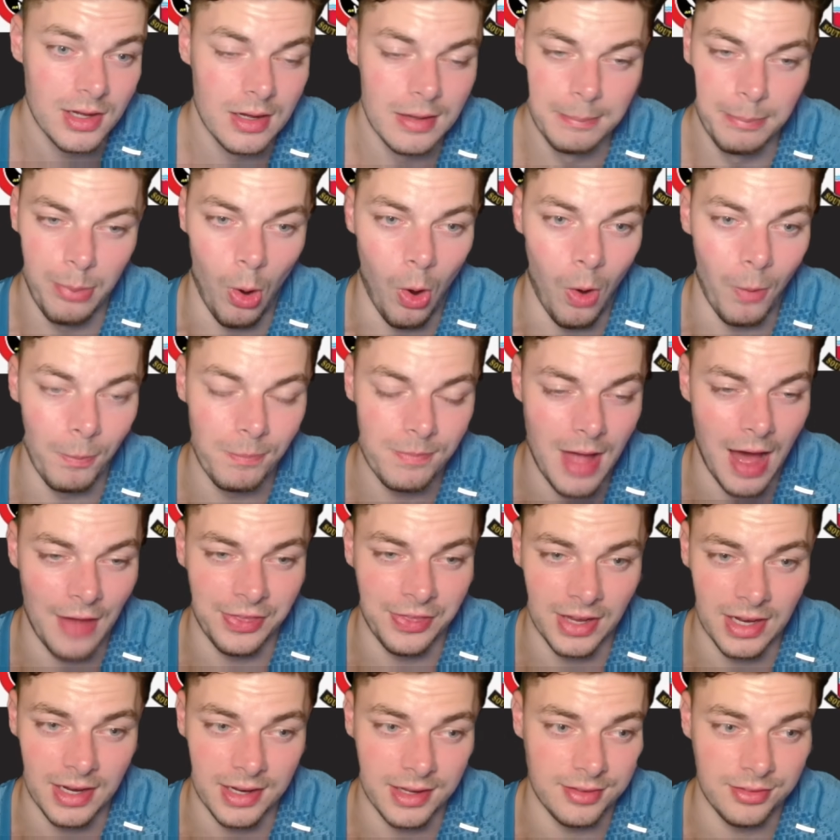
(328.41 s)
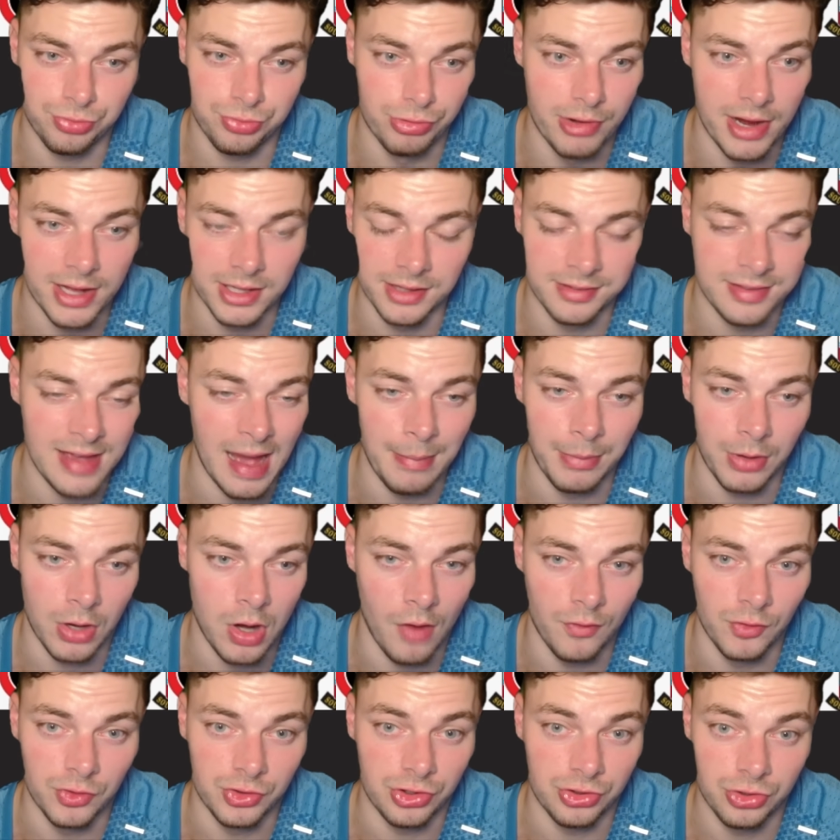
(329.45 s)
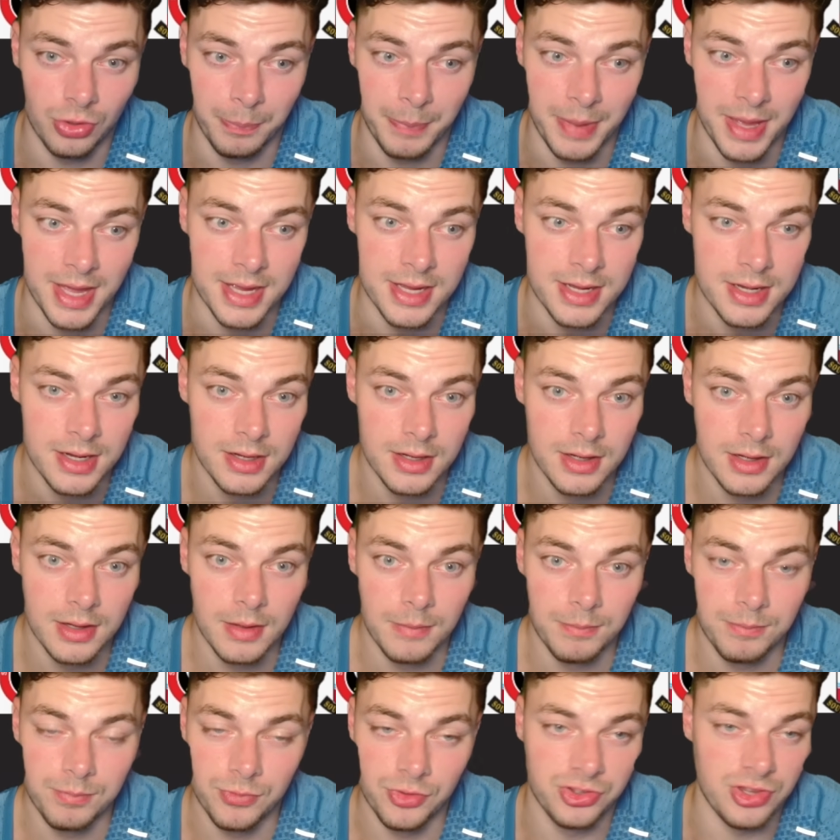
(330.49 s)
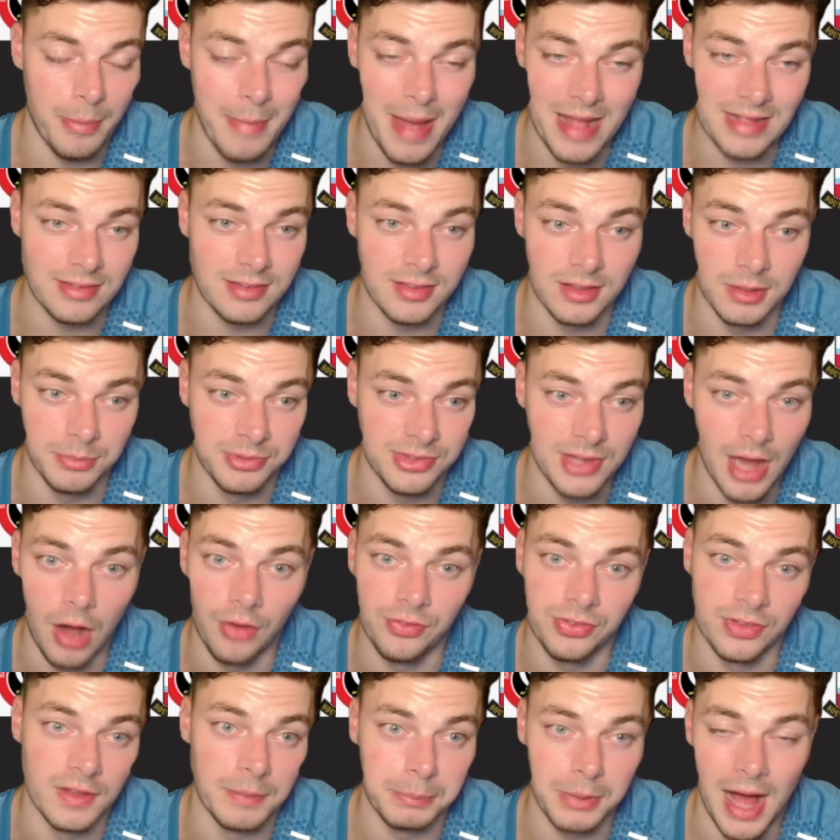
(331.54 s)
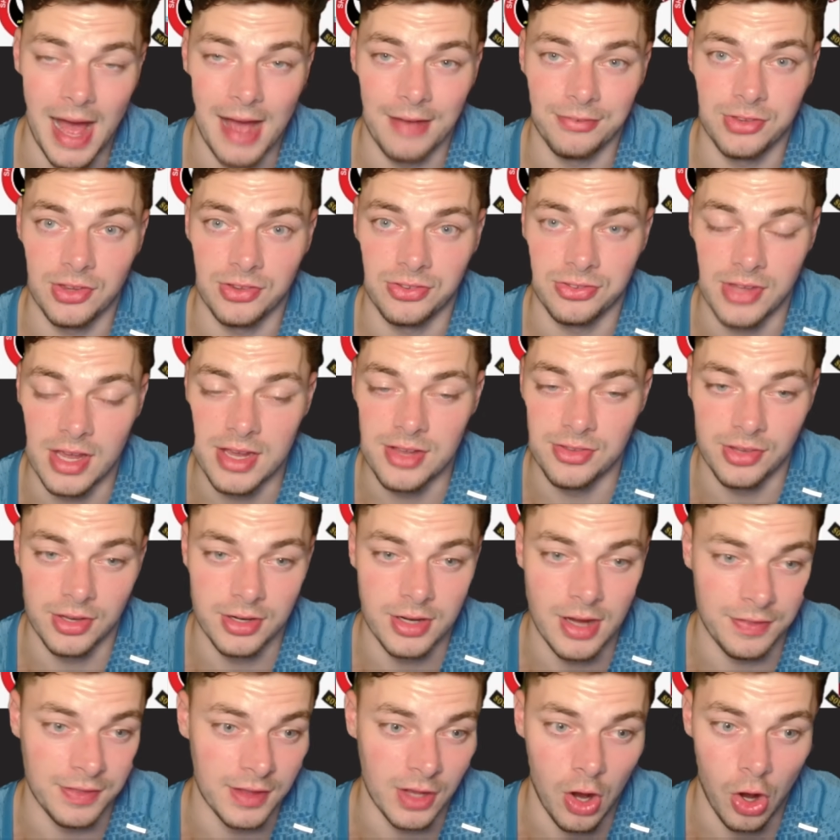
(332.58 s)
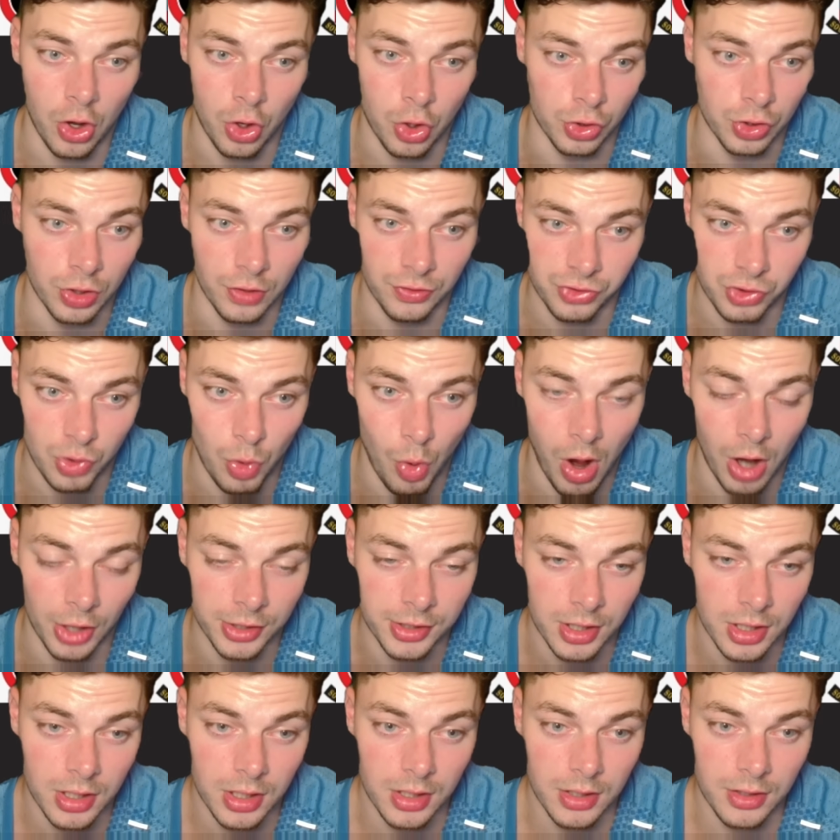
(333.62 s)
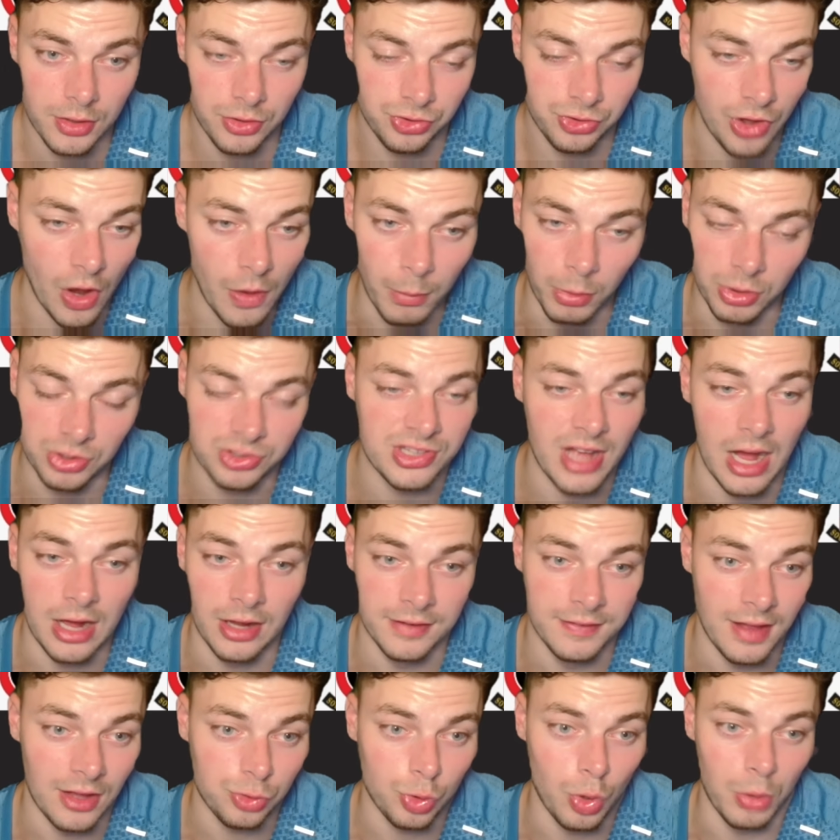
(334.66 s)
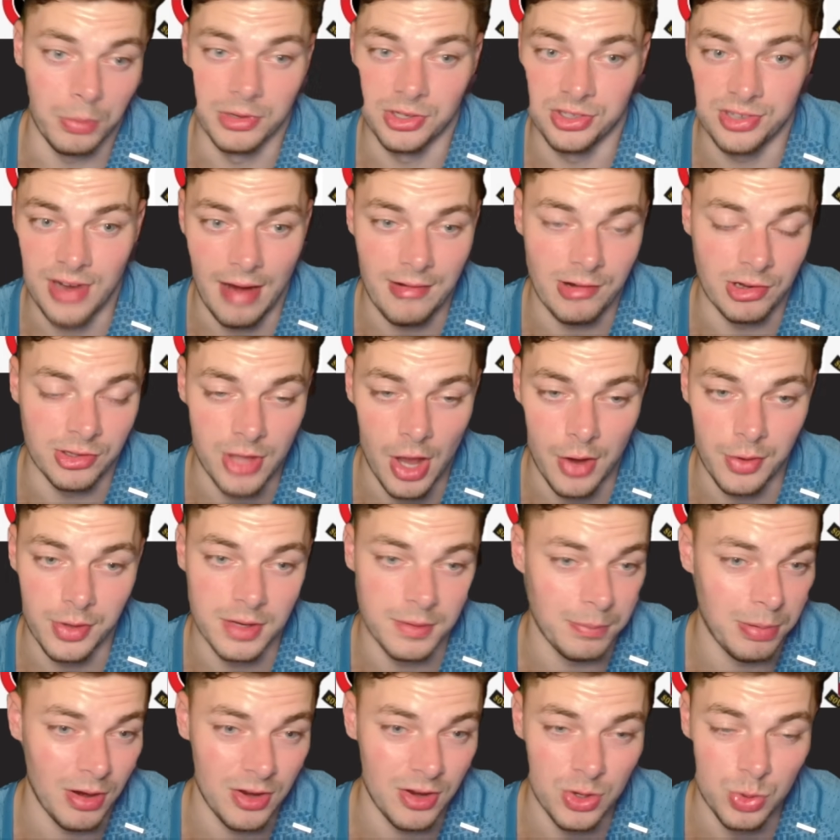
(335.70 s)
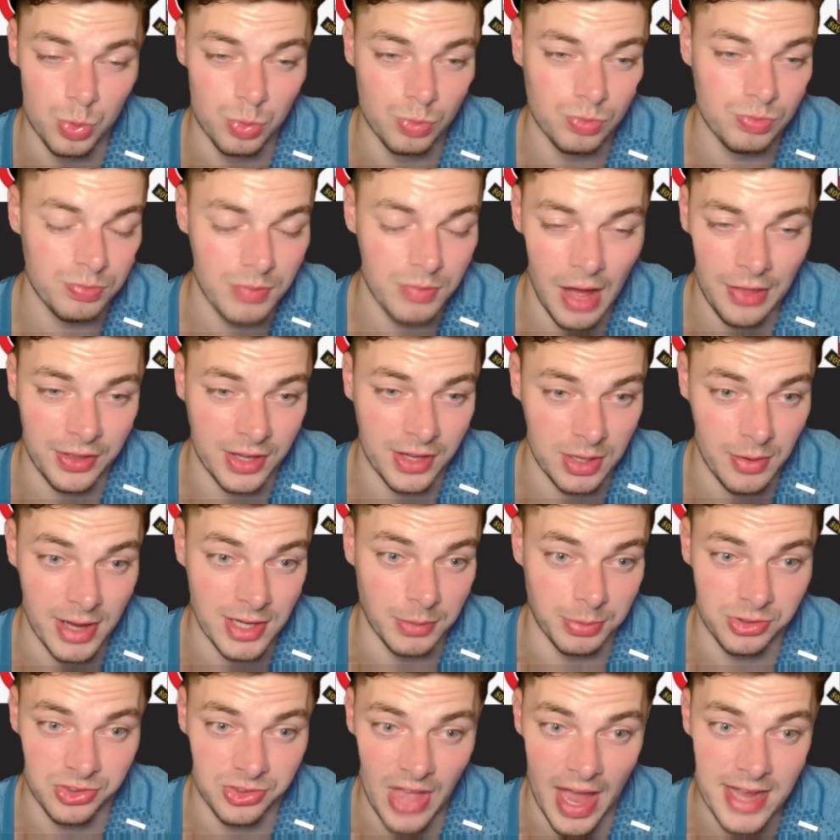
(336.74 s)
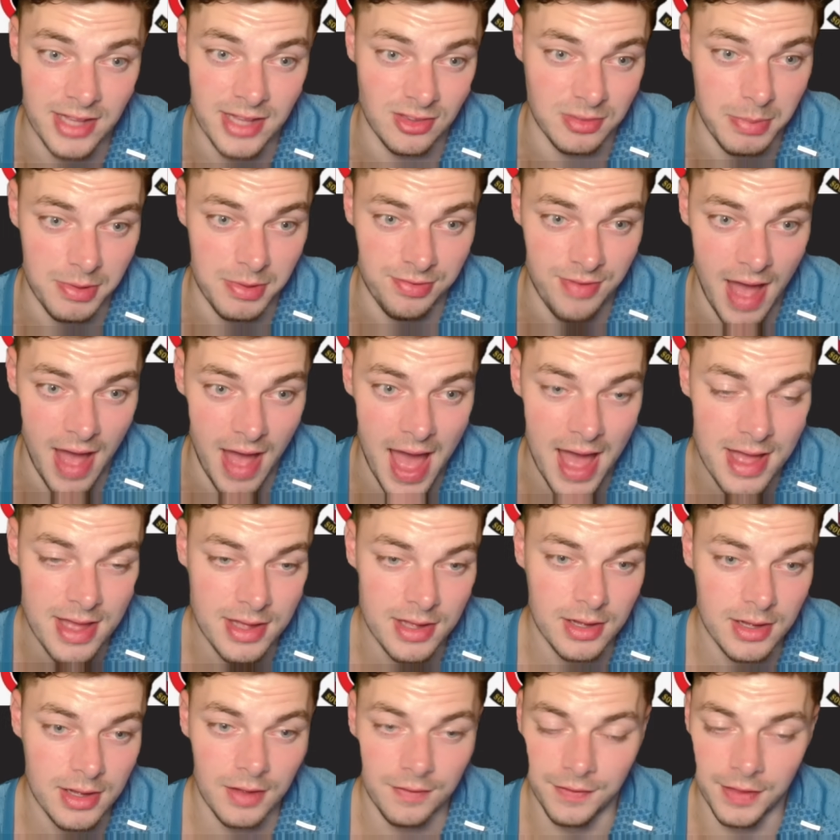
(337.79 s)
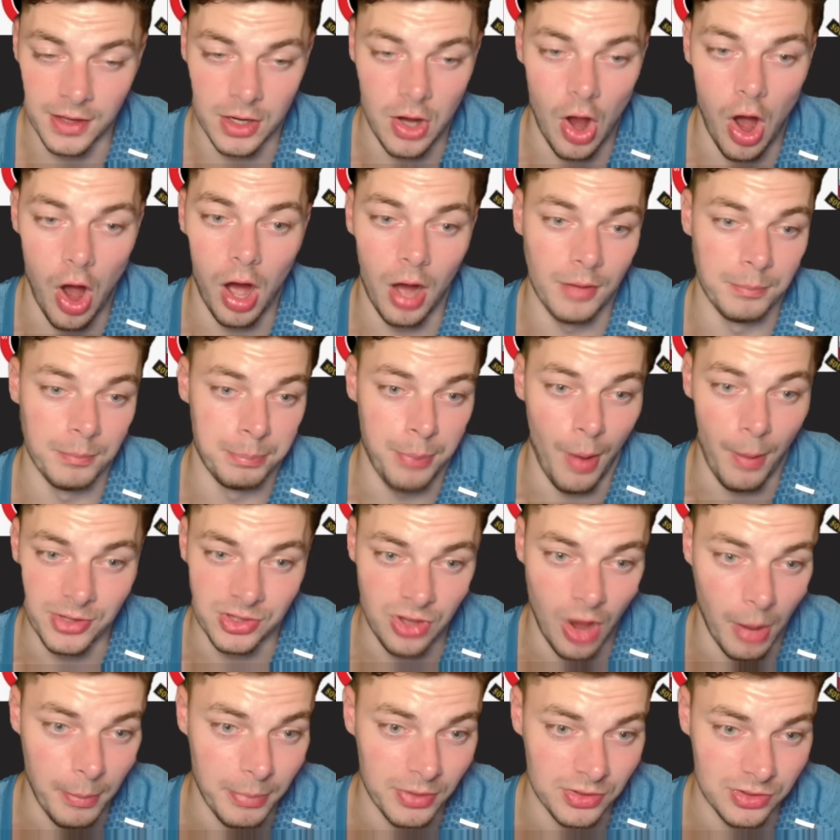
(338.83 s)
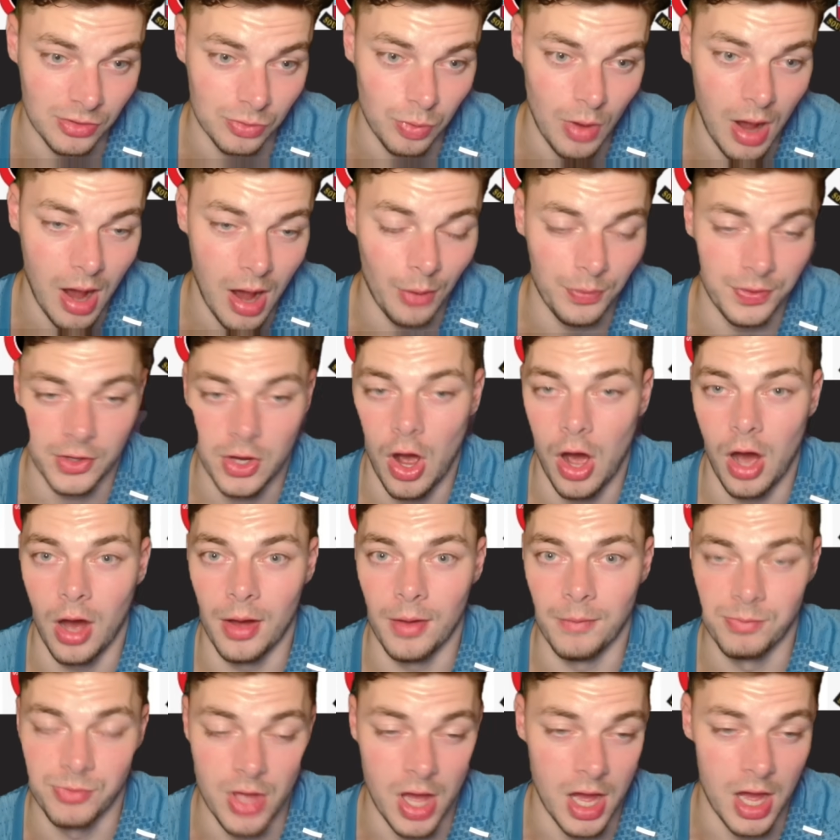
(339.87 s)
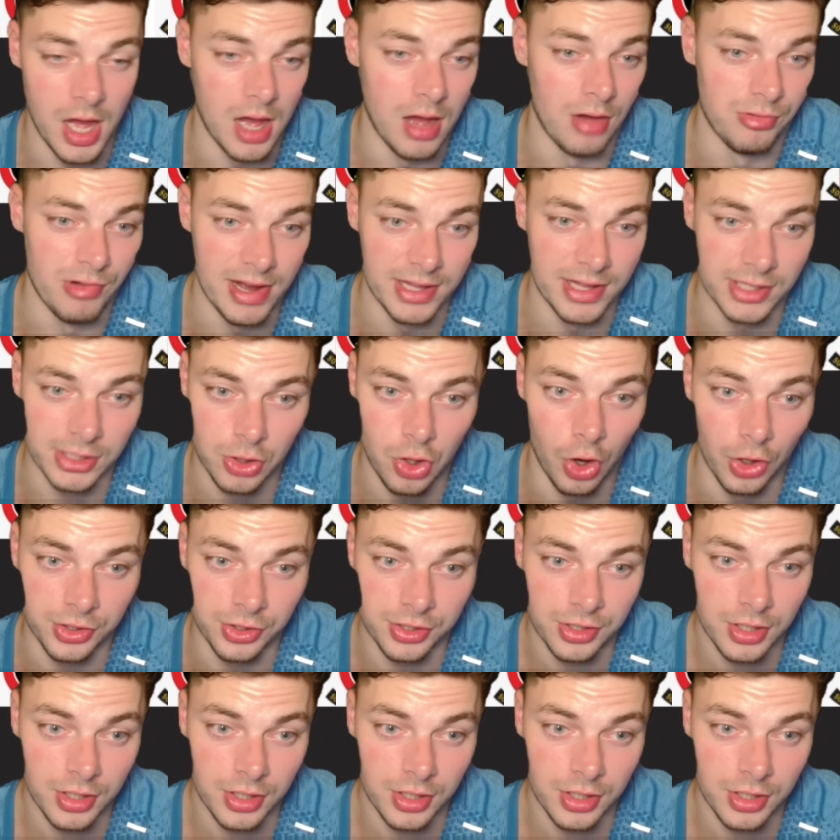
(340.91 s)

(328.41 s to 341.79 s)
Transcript: But I think it's really time that Coventry should be cementing themselves in the playoffs this season. I think they've got a good enough squad. So much talent in that squad with Jack Redoni, who I think he'll end up staying, to be fair. They got Bobby Thomas as well. They got a really good